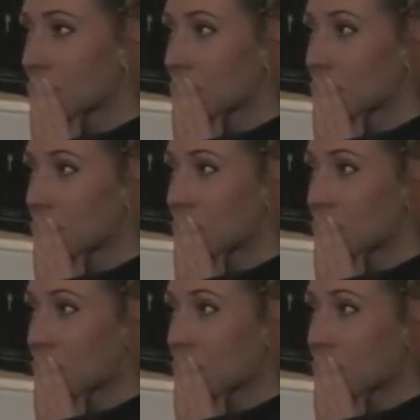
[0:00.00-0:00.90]

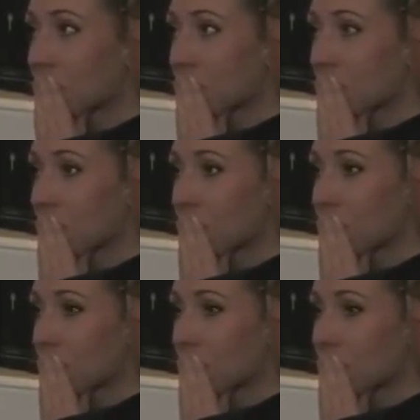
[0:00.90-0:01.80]

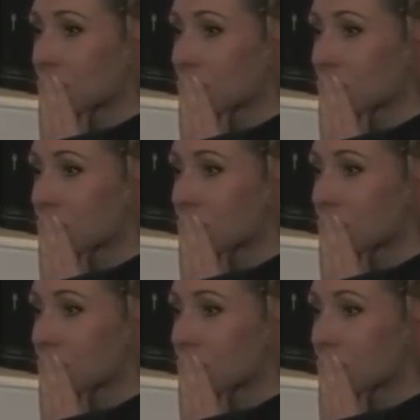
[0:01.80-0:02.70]

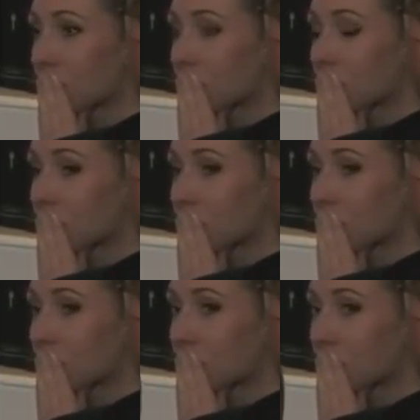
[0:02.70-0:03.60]

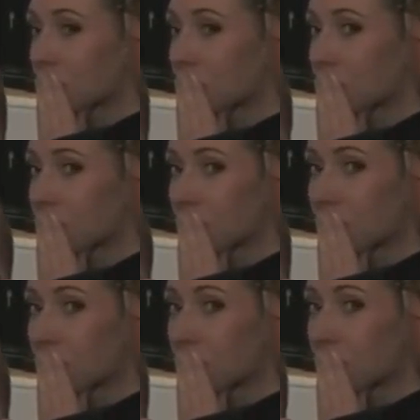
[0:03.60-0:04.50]

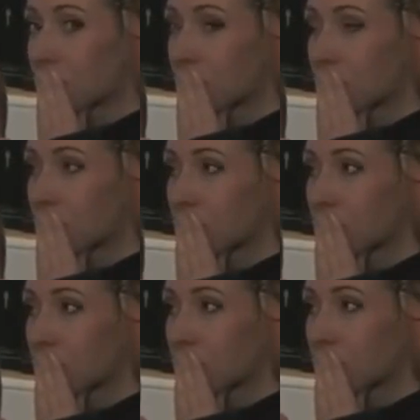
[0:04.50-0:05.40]

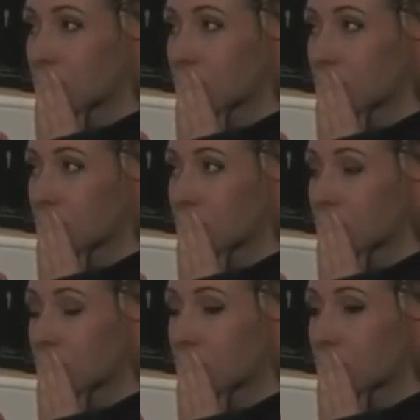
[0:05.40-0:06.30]

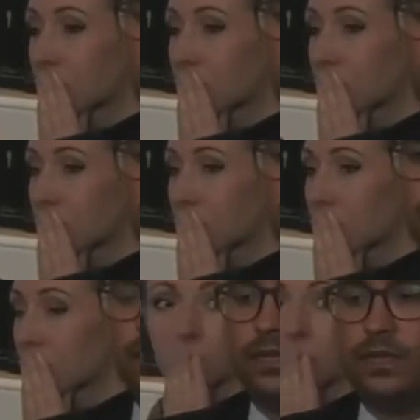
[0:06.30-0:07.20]
(not speaking)